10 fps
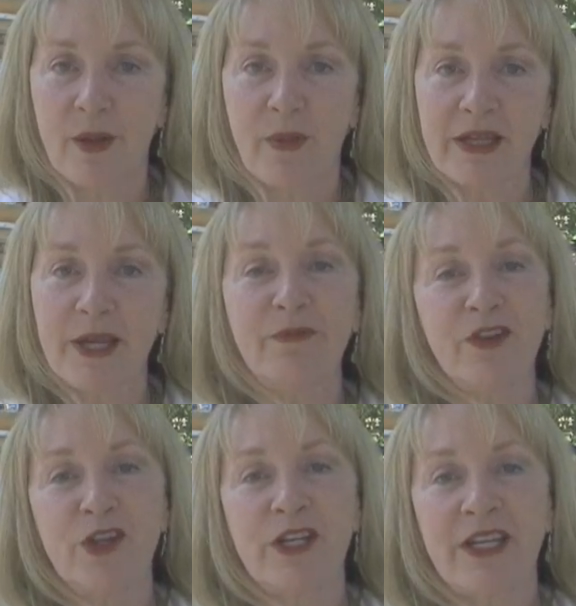My tip for
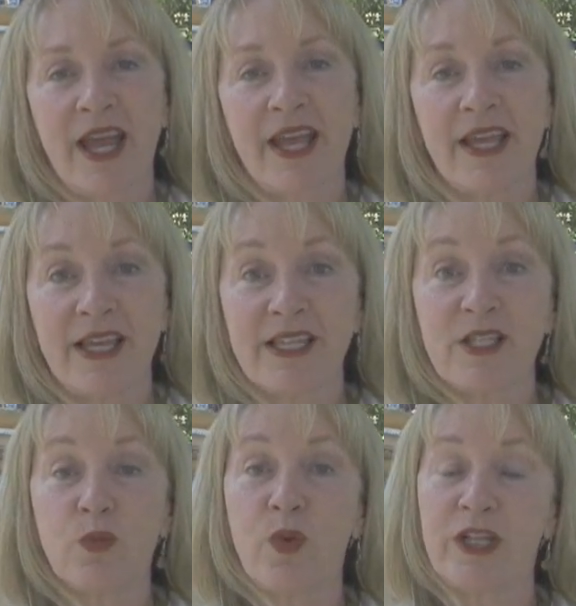you today is
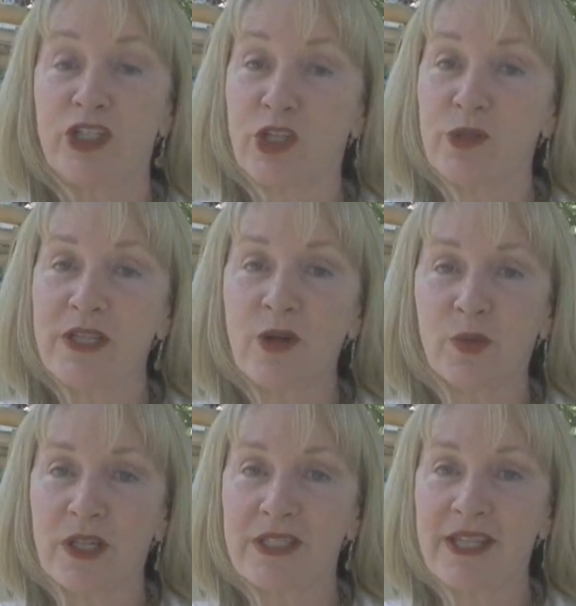when choosing a
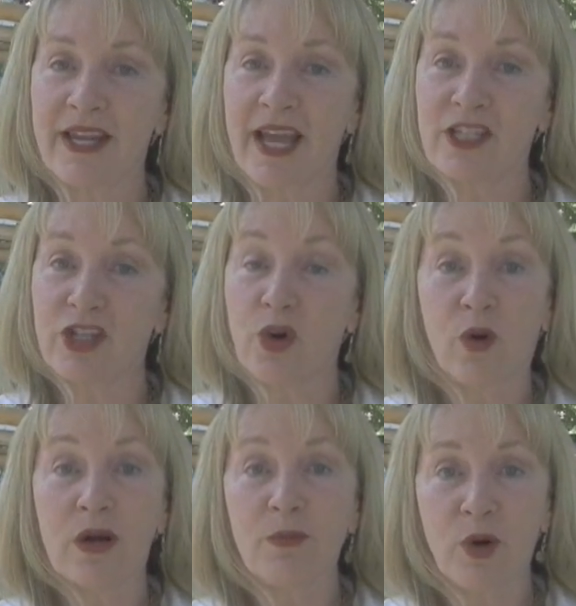real estate agent
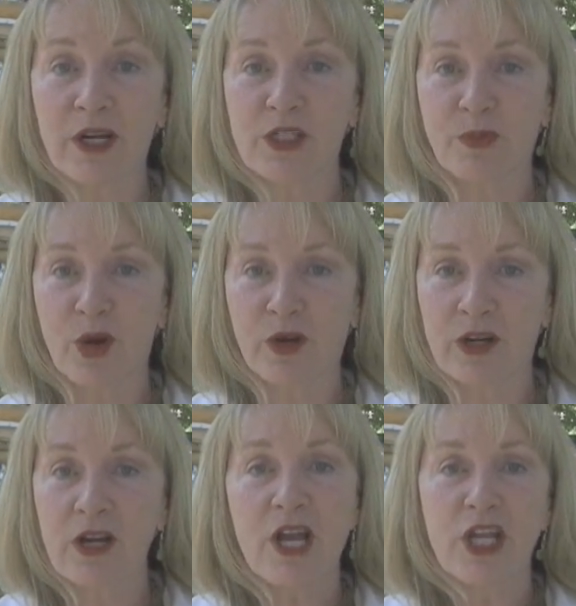or a mortgage broker,